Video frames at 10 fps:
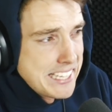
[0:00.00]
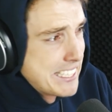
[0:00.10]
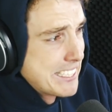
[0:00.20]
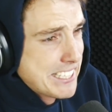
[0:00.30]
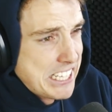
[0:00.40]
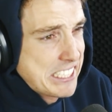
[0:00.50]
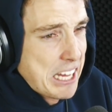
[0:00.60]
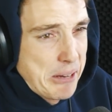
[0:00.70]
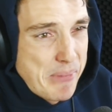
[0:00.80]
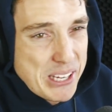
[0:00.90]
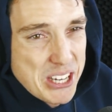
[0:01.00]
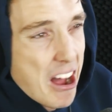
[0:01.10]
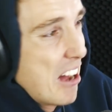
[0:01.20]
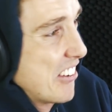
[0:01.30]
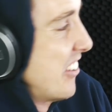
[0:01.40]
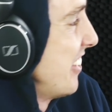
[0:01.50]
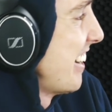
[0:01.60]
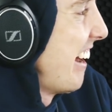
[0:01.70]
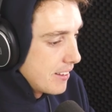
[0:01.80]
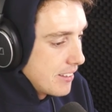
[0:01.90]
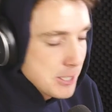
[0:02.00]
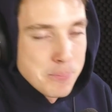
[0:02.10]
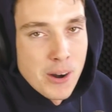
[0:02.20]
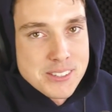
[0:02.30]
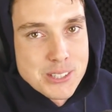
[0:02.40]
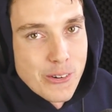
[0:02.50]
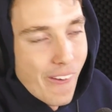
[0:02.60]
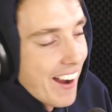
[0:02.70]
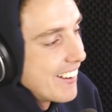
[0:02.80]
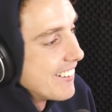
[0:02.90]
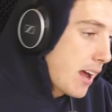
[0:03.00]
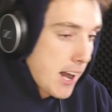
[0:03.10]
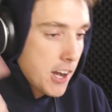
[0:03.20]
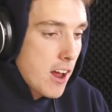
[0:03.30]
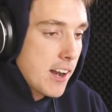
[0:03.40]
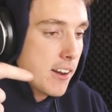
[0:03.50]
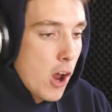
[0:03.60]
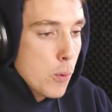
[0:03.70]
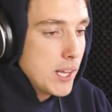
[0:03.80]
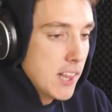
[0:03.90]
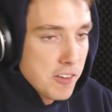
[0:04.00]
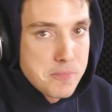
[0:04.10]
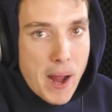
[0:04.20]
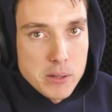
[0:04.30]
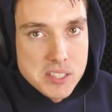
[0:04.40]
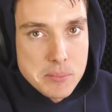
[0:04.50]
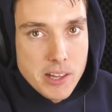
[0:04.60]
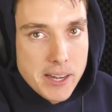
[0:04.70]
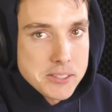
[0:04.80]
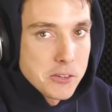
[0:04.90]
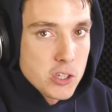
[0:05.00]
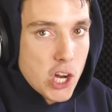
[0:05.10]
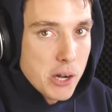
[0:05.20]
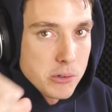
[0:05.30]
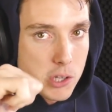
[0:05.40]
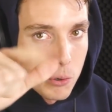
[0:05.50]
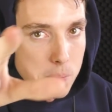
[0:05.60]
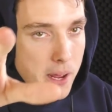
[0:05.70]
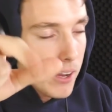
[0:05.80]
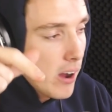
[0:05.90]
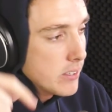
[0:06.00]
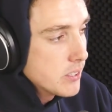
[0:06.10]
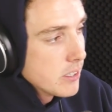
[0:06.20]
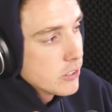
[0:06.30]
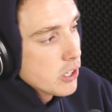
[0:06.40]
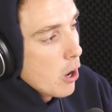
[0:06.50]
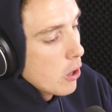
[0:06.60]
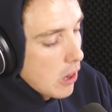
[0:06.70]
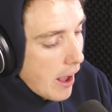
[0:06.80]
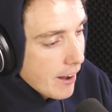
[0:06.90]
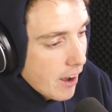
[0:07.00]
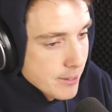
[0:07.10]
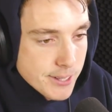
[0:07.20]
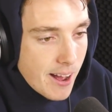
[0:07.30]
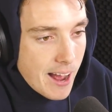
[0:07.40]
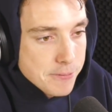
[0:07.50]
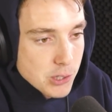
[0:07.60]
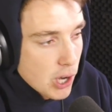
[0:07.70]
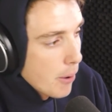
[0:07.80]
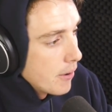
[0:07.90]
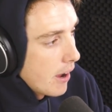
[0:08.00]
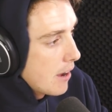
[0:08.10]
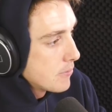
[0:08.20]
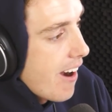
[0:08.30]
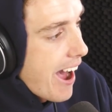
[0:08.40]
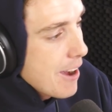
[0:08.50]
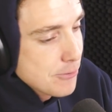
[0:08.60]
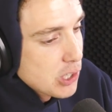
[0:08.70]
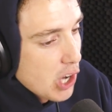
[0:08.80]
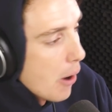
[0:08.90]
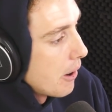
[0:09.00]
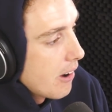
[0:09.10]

This is just like my childhood. This mod is great. And I know we love battle simulators on the channel, you and me guys. So like, I was like, I have to show it. I have to show it.